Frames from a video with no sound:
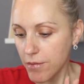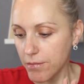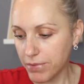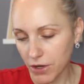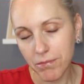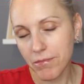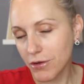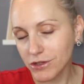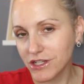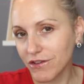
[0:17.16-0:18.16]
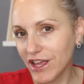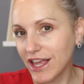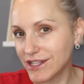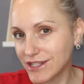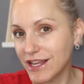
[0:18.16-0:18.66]
but most of
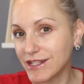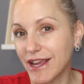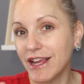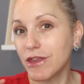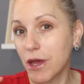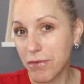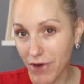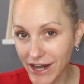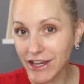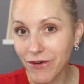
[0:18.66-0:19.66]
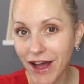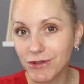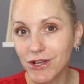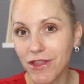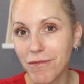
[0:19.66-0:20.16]
it is either brand new
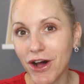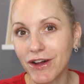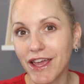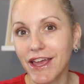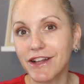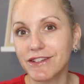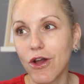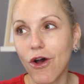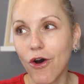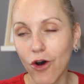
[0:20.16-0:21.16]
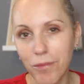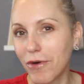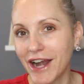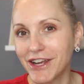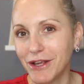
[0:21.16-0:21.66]
out on the market or
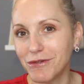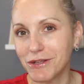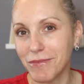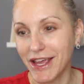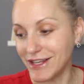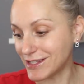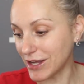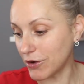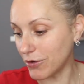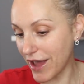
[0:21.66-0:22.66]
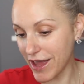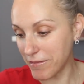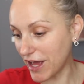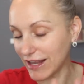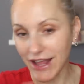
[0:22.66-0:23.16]
brand new to me. So
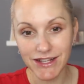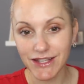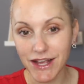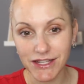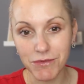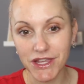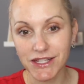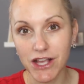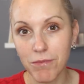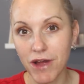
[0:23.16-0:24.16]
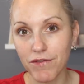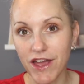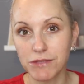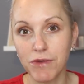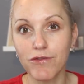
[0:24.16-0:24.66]
let's get some of this on my
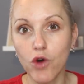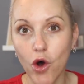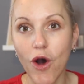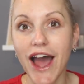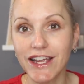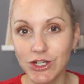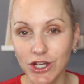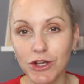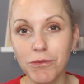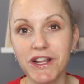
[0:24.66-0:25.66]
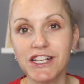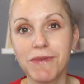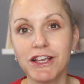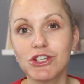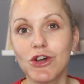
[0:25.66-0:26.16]
face. Before I do, please
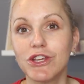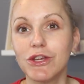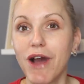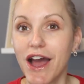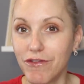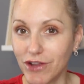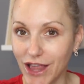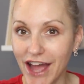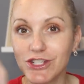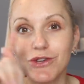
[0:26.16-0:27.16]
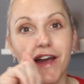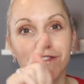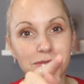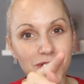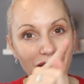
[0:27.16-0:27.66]
make sure you have liked, you have
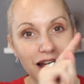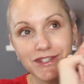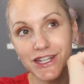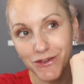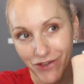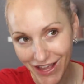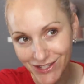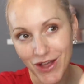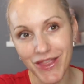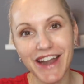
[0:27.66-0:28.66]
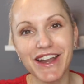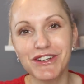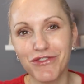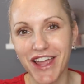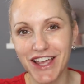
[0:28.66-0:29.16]
subscribed, and you've hit on that
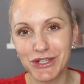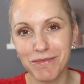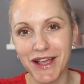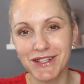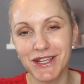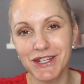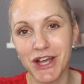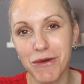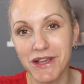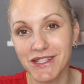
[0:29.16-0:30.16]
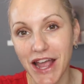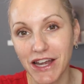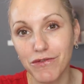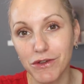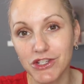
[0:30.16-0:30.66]
notification bell so you don't miss
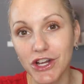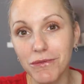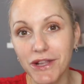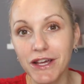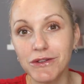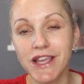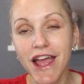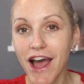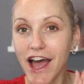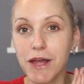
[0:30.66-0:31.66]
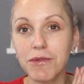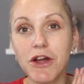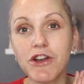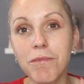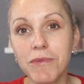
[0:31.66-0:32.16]
any future uploads. I
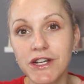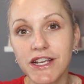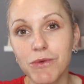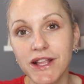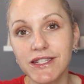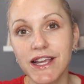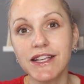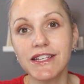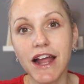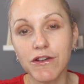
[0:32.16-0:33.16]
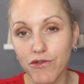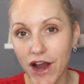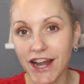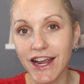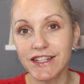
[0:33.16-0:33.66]
upload on Mondays, Wednesdays, and
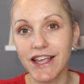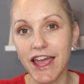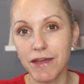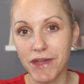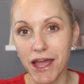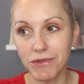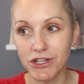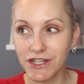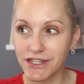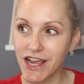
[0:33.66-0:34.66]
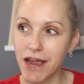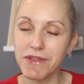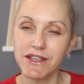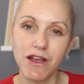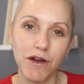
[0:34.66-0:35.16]
Fridays at 8 p.m. London time,
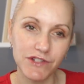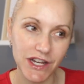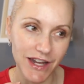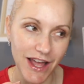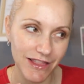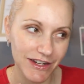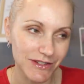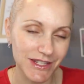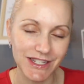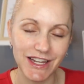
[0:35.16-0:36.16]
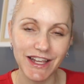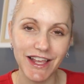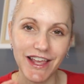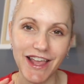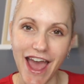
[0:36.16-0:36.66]
and there's often a little
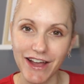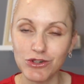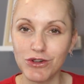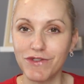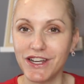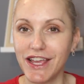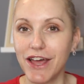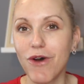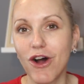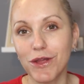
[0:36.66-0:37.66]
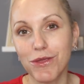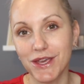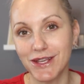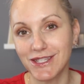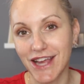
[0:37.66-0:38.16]
sneaky extra video on a
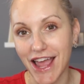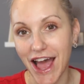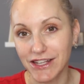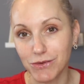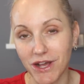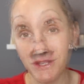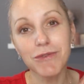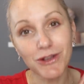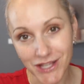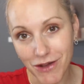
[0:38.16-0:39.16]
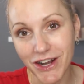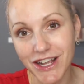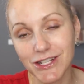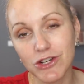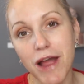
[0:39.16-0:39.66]
Thursday as well. I'm also on
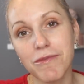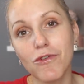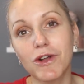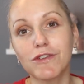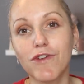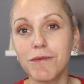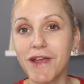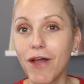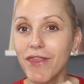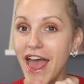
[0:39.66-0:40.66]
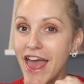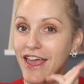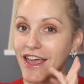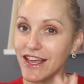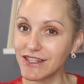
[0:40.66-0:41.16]
Instagram if you want to follow me on there.
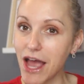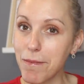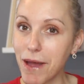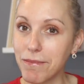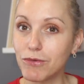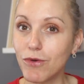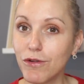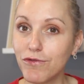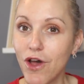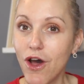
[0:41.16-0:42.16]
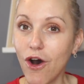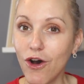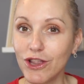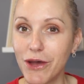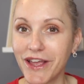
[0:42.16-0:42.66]
It's at PamperedWolf,
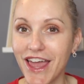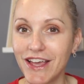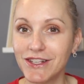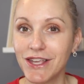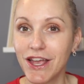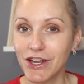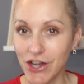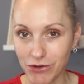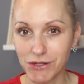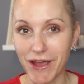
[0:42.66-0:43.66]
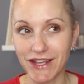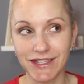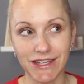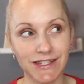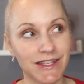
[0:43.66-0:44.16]
all lowercase, no
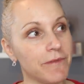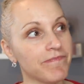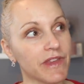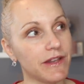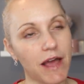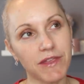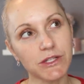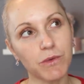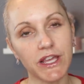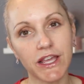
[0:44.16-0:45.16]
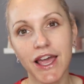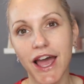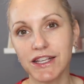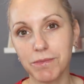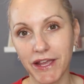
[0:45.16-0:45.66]
spaces. Now this week
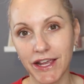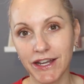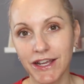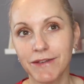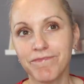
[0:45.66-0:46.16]
has been